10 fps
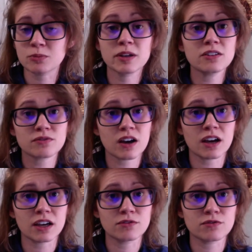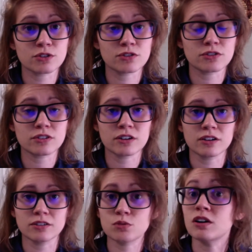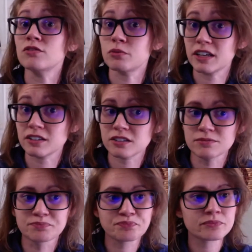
terbinafide for 12 weeks?